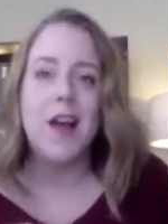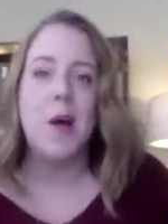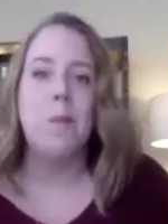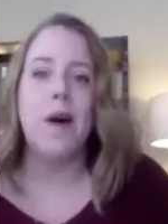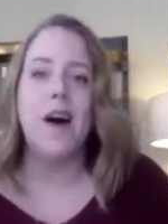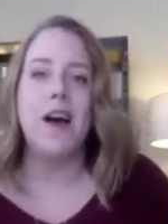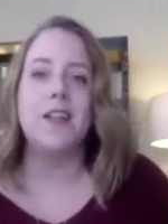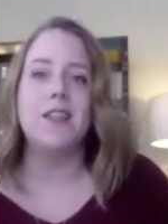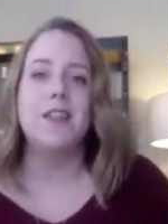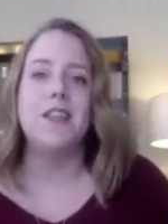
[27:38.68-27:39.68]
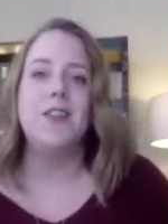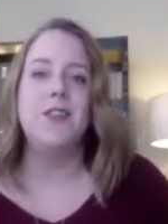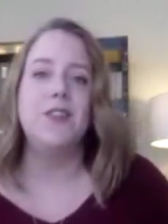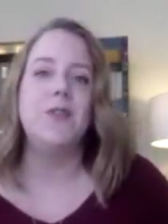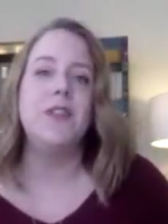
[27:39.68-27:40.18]
But you
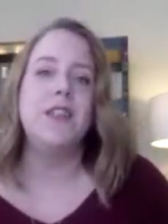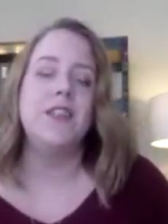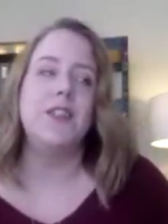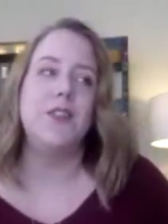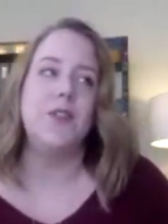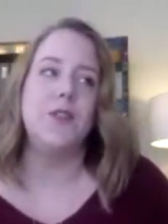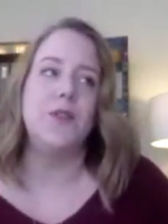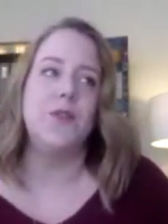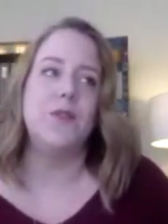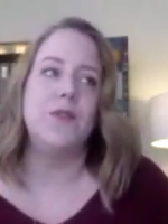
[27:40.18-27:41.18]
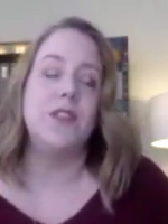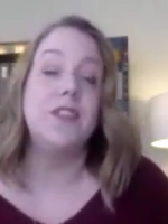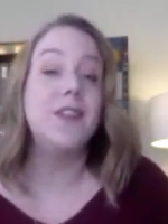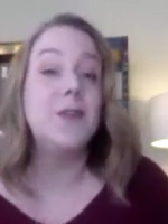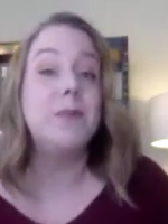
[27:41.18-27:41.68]
do need to
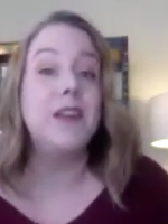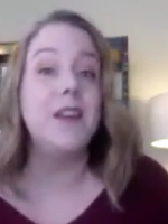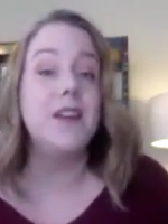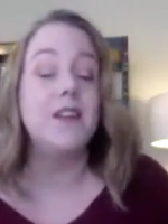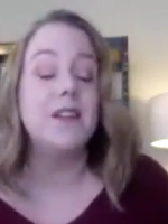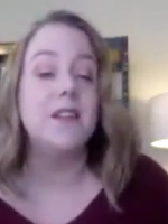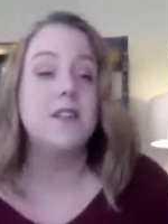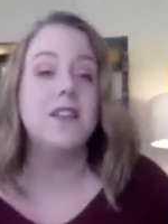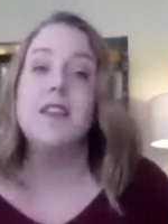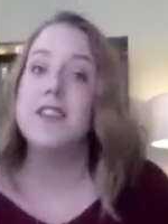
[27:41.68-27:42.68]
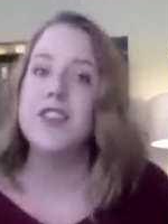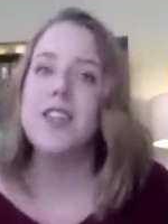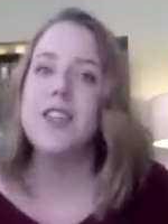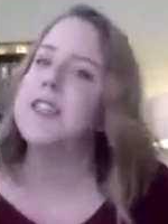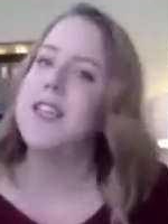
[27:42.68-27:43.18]
still be
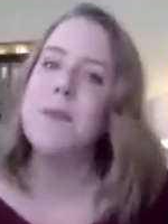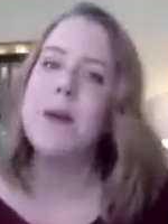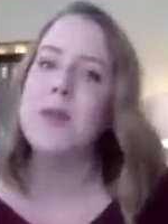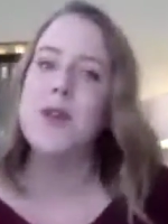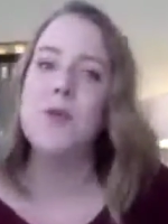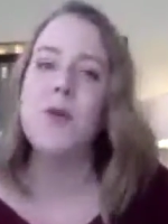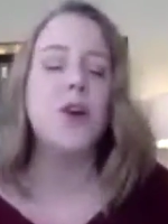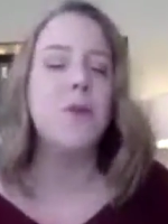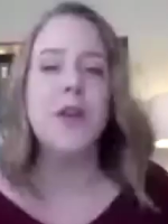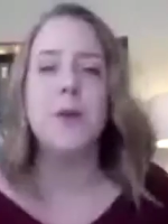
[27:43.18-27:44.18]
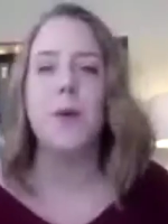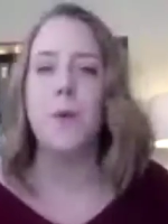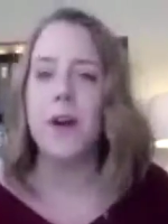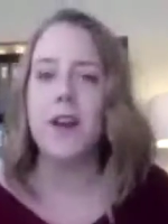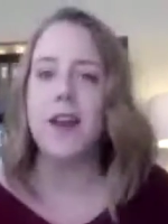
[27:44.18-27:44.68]
diligent in the same way that you were when you were
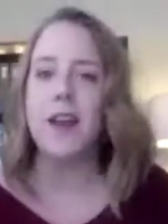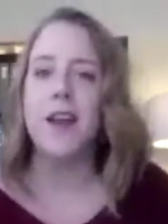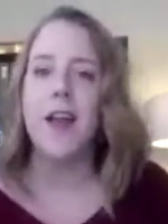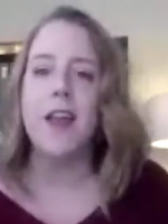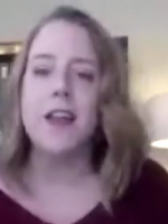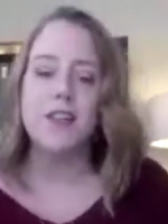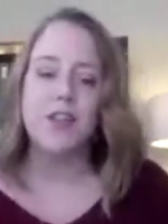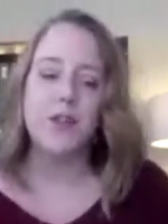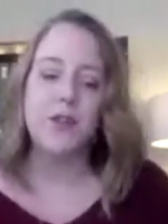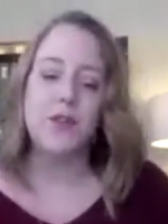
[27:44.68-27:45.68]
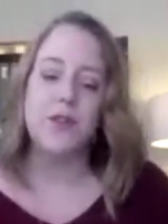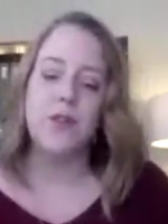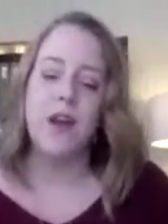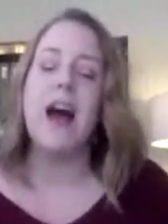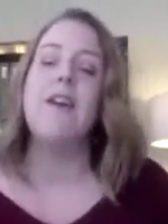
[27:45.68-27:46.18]
working,
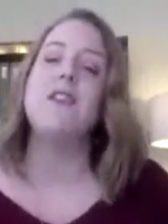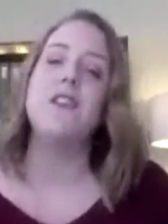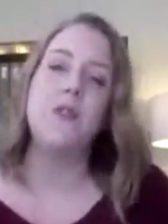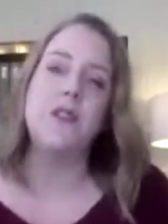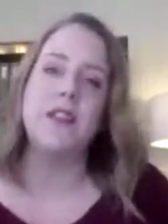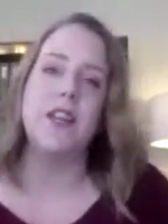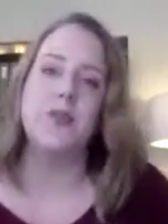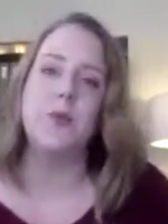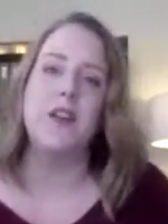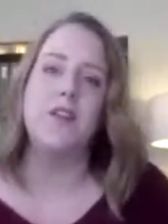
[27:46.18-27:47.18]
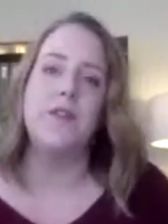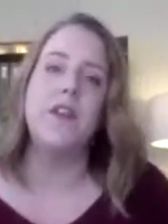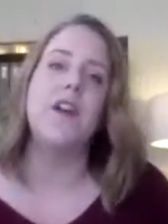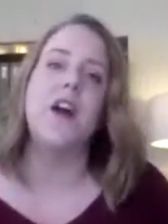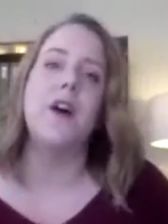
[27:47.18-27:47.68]
to have a loose schedule and
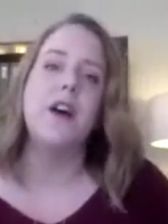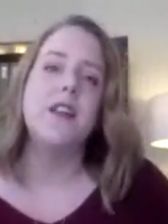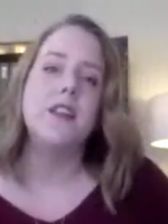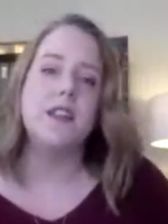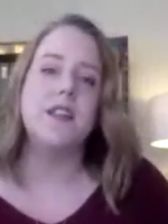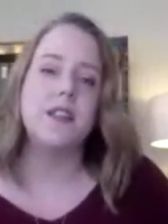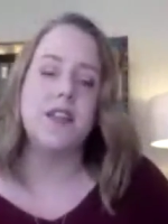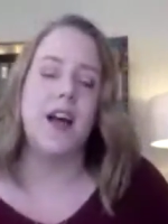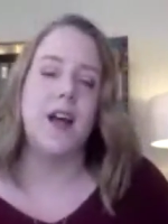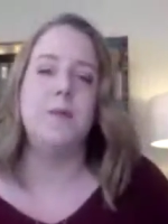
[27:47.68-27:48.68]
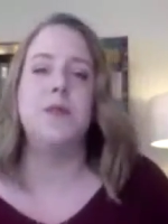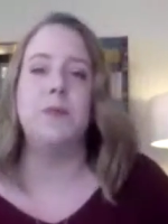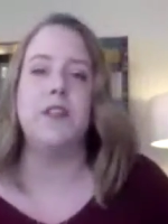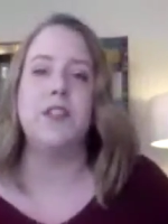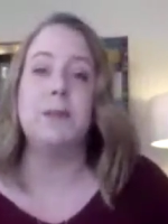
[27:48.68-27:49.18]
figure out these are the times in
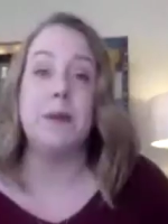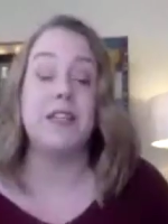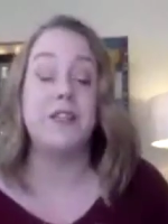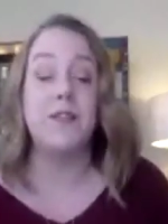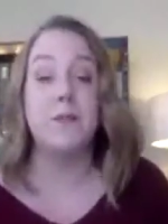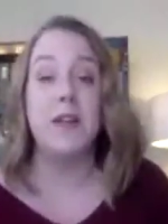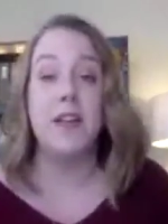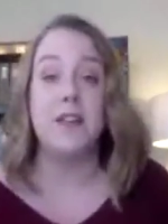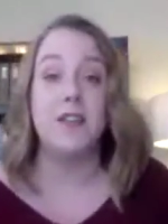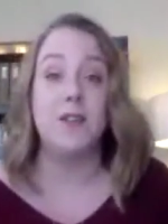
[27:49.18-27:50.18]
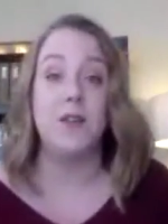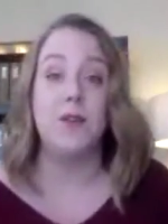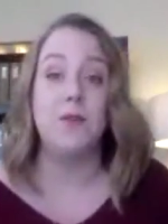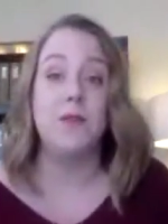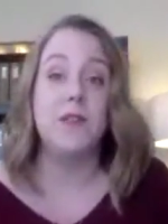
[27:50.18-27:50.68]
which it's best for me
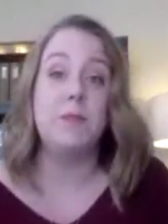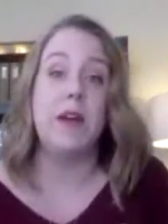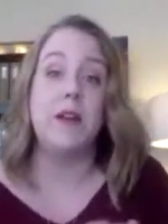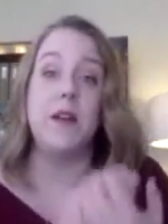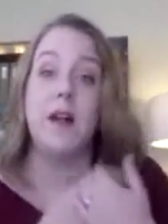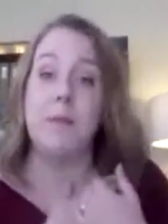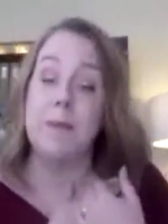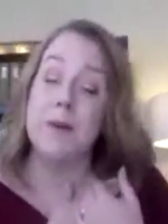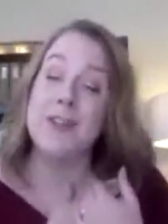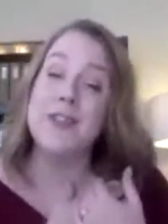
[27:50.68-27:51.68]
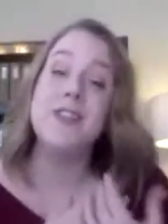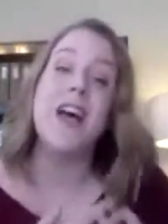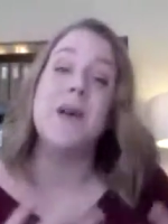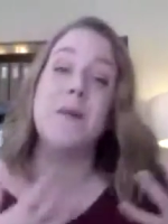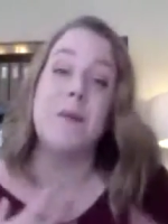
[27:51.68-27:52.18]
to spend on my personal
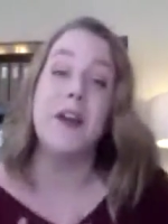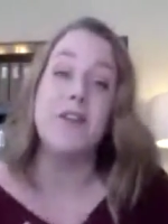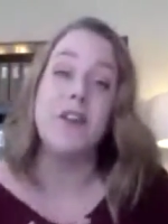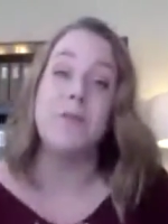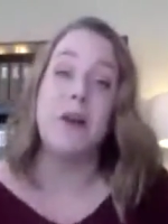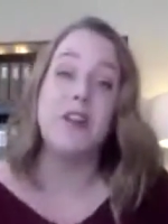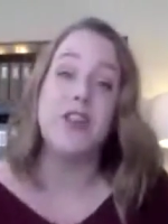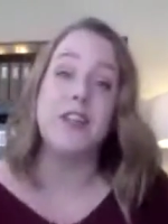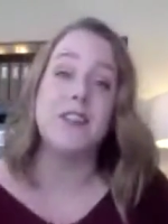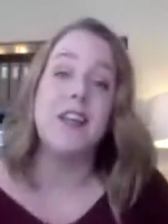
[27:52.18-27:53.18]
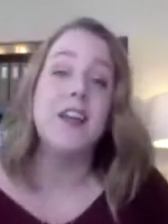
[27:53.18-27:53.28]
time, on my creative projects,